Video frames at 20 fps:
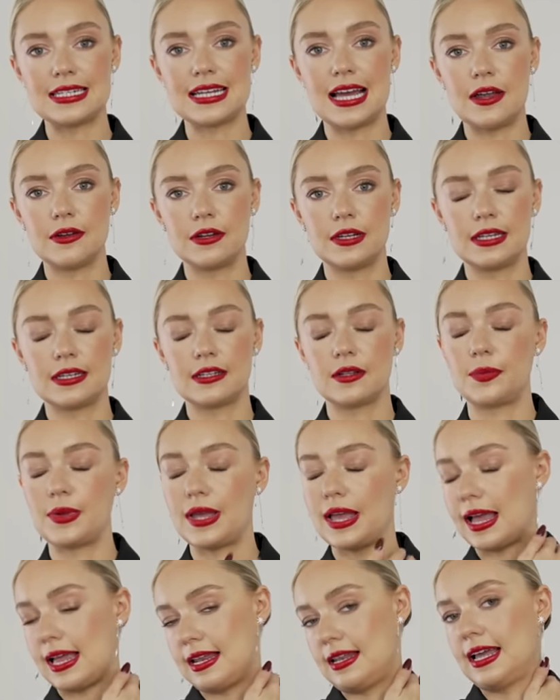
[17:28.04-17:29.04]
down a little
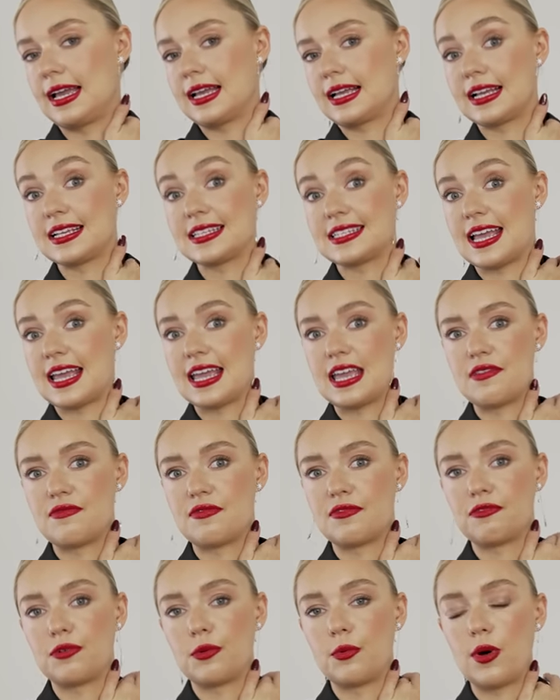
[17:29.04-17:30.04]
bit, and like I say,
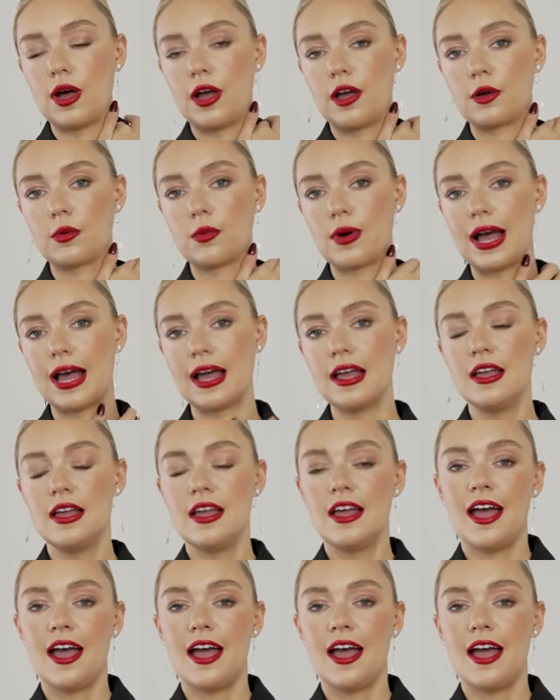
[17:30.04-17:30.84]
even for work wear.